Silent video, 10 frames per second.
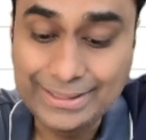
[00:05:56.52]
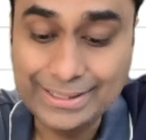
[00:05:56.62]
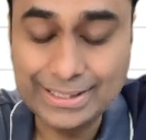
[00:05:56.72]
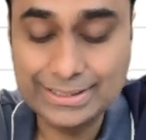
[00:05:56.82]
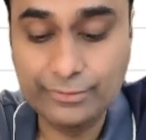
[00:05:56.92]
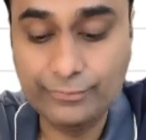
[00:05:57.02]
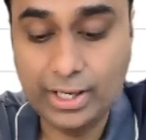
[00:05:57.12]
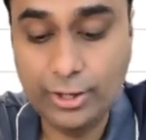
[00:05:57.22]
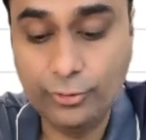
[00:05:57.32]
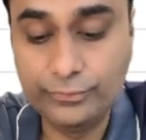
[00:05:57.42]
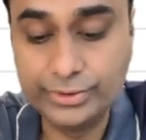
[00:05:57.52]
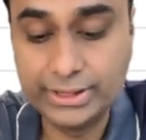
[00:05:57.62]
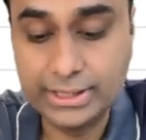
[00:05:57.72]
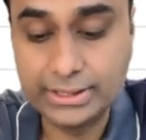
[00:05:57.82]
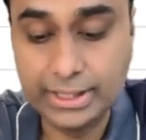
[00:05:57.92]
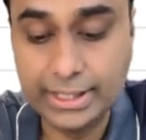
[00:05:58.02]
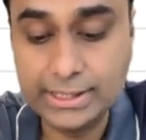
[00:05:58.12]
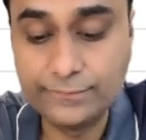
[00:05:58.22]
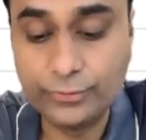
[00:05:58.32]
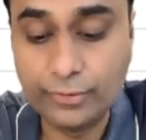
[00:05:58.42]
delta y over delta
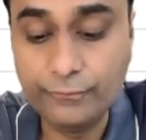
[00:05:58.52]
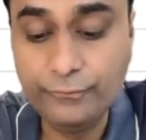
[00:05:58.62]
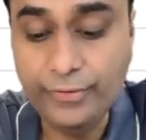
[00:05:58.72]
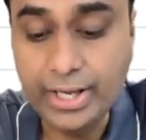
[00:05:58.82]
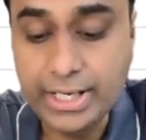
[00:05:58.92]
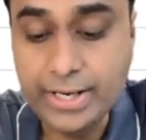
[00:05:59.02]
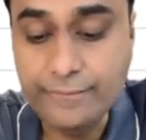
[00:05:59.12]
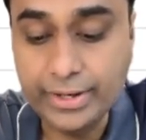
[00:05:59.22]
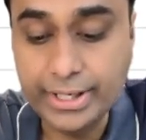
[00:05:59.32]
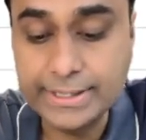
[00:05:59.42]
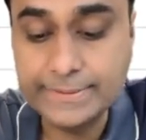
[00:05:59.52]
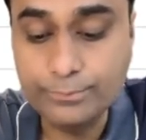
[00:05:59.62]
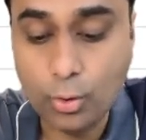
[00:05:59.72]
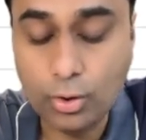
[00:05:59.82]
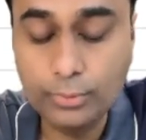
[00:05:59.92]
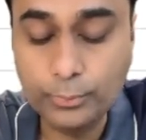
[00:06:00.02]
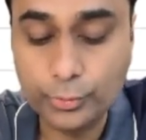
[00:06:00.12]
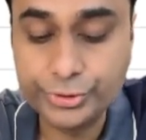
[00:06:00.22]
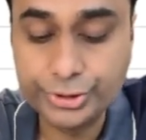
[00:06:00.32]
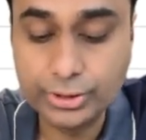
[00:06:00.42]
x for a very small
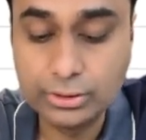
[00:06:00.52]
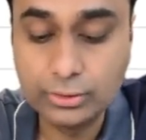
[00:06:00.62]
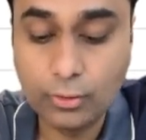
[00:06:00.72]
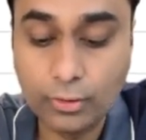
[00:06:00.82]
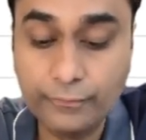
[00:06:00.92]
portion or a